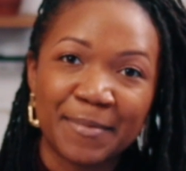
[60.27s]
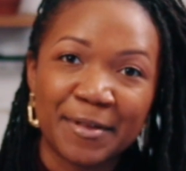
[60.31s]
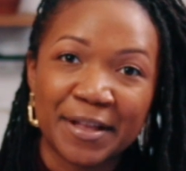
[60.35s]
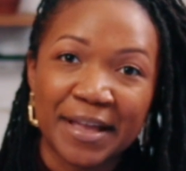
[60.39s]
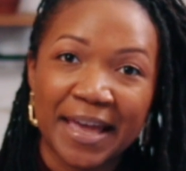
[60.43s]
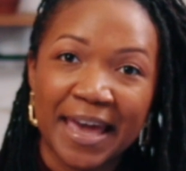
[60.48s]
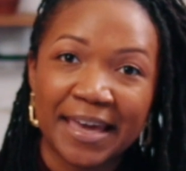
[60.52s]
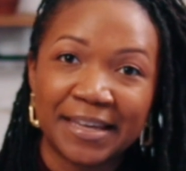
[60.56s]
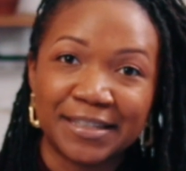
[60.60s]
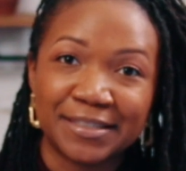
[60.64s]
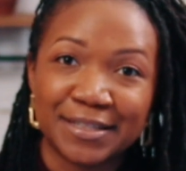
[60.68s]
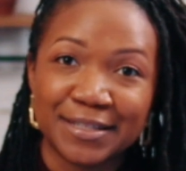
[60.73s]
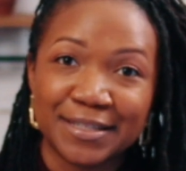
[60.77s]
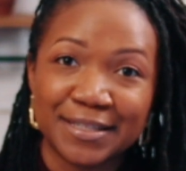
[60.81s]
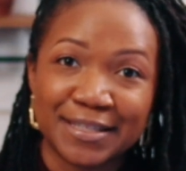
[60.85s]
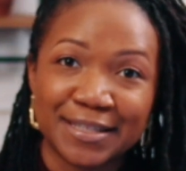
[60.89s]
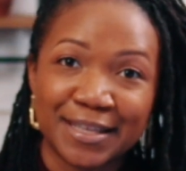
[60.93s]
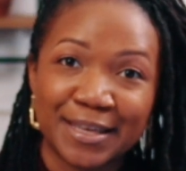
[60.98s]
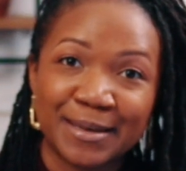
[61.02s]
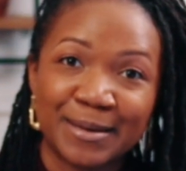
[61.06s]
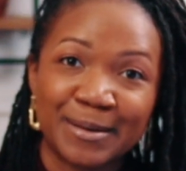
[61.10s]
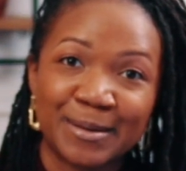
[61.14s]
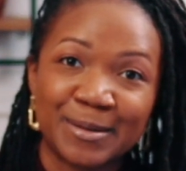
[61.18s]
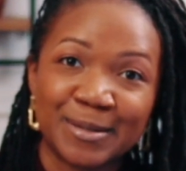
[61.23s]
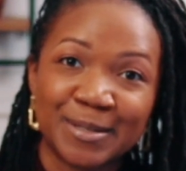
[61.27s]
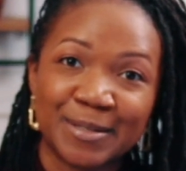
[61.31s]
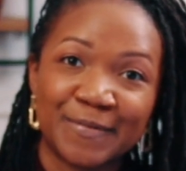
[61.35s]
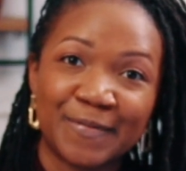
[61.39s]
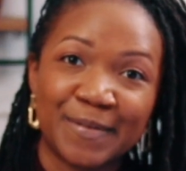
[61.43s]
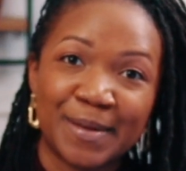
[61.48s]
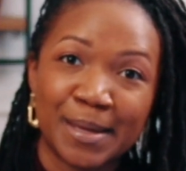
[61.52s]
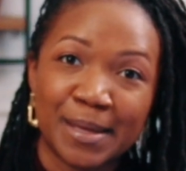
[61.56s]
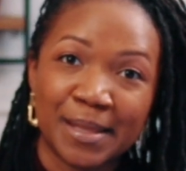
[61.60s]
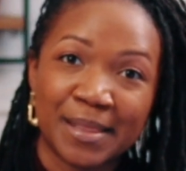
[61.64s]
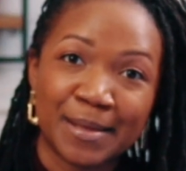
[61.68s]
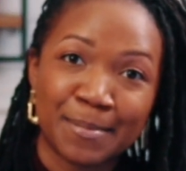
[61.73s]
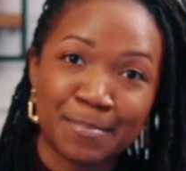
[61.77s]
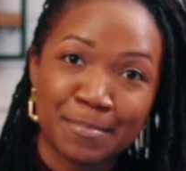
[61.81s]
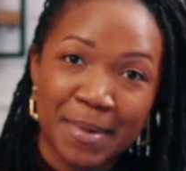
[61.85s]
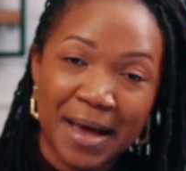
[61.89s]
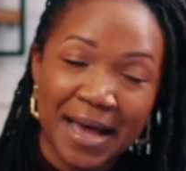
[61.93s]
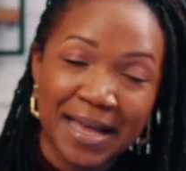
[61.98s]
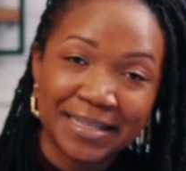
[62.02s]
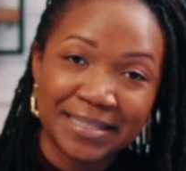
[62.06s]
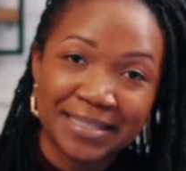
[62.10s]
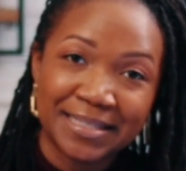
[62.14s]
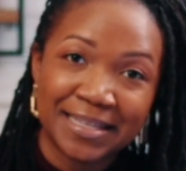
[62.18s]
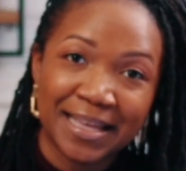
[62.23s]
communication skills via the
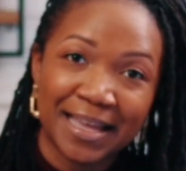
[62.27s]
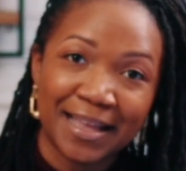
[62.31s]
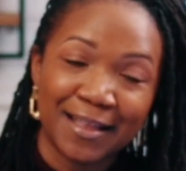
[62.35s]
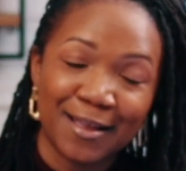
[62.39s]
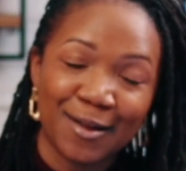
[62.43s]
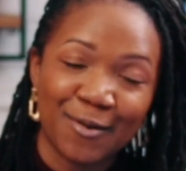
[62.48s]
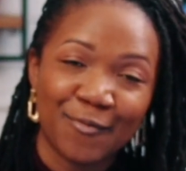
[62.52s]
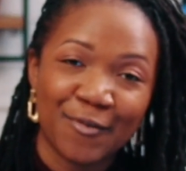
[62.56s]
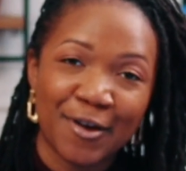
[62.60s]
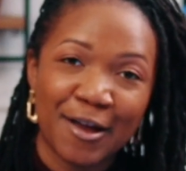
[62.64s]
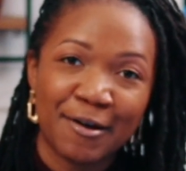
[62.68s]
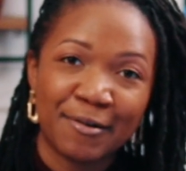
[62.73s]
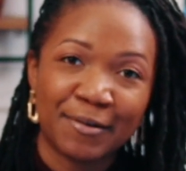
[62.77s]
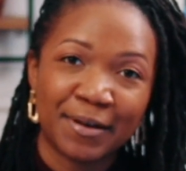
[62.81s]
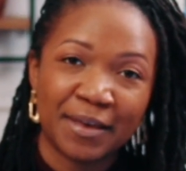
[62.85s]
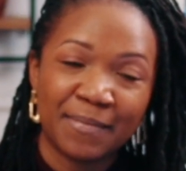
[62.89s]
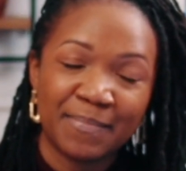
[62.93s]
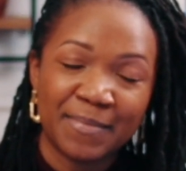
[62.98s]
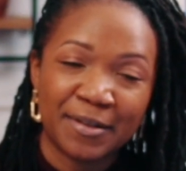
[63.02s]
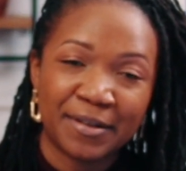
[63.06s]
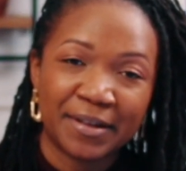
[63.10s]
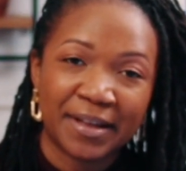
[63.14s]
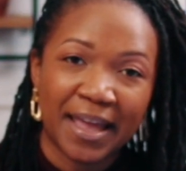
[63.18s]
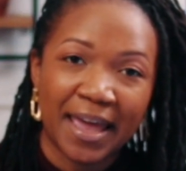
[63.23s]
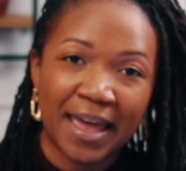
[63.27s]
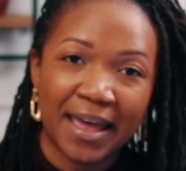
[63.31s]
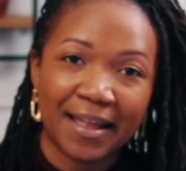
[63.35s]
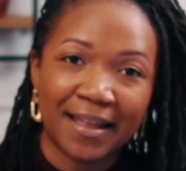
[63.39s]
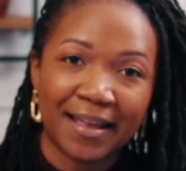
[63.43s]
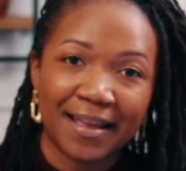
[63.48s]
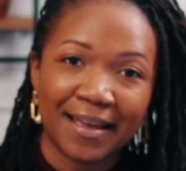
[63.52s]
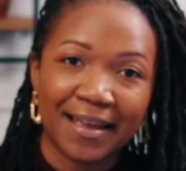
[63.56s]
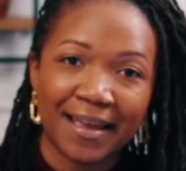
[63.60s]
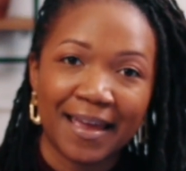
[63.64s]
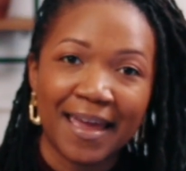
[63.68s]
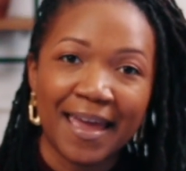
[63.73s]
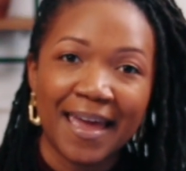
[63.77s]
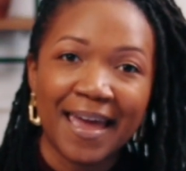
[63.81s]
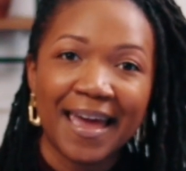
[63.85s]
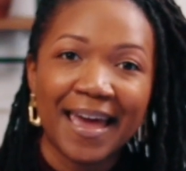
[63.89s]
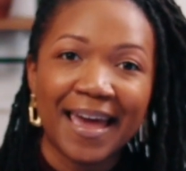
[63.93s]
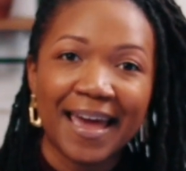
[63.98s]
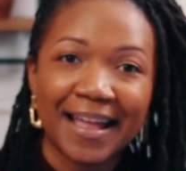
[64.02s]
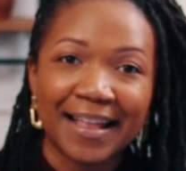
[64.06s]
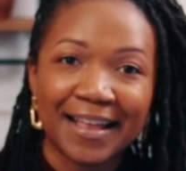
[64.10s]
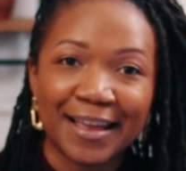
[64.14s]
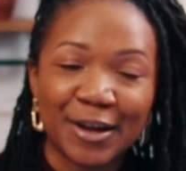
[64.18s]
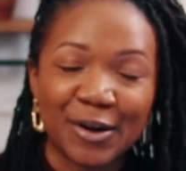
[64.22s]
mindset around communicating
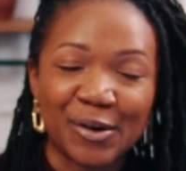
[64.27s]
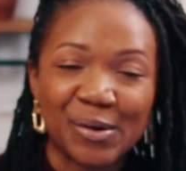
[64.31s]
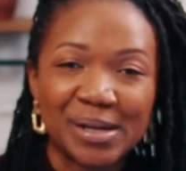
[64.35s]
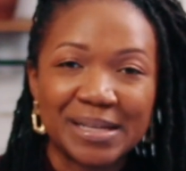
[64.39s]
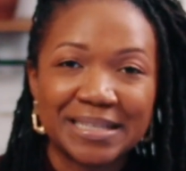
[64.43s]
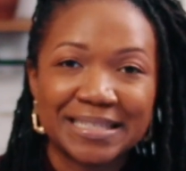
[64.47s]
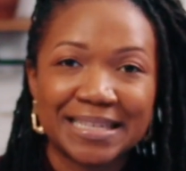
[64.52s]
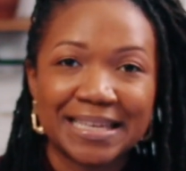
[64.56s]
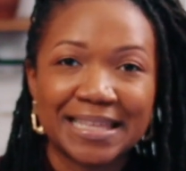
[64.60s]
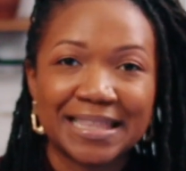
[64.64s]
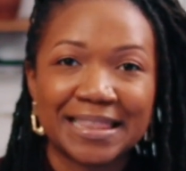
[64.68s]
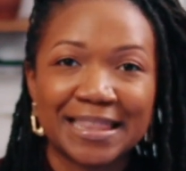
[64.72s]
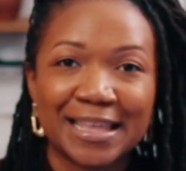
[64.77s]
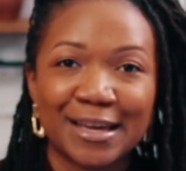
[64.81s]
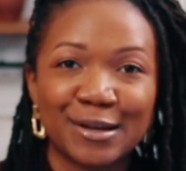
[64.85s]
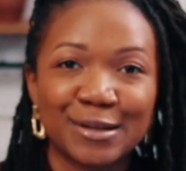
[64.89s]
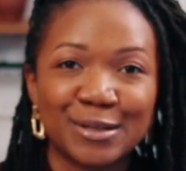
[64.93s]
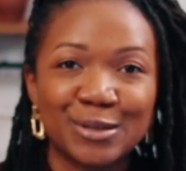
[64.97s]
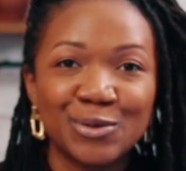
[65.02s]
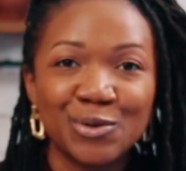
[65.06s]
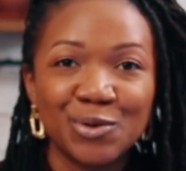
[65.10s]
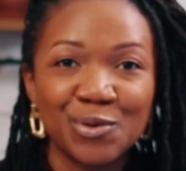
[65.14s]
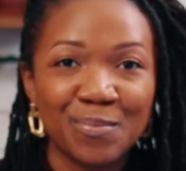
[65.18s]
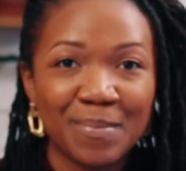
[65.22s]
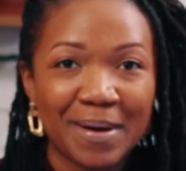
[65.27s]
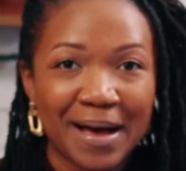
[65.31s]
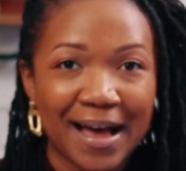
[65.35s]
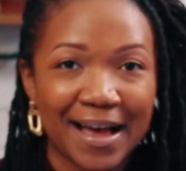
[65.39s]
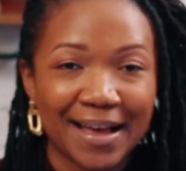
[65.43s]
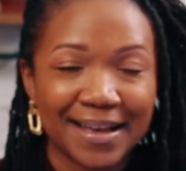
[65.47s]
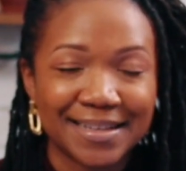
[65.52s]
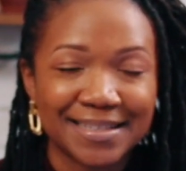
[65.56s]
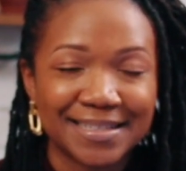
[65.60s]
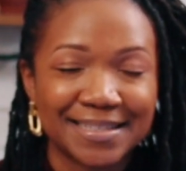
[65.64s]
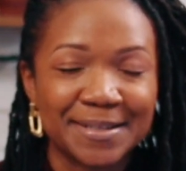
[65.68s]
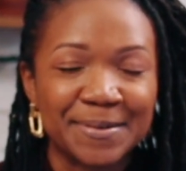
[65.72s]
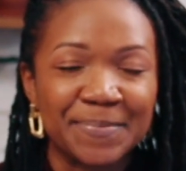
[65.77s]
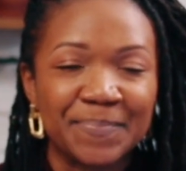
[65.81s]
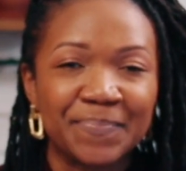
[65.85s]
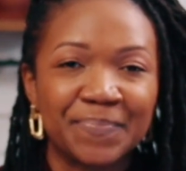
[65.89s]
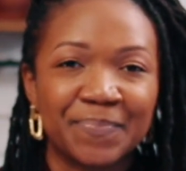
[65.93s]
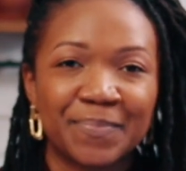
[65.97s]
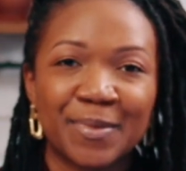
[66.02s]
and increasing their toolbox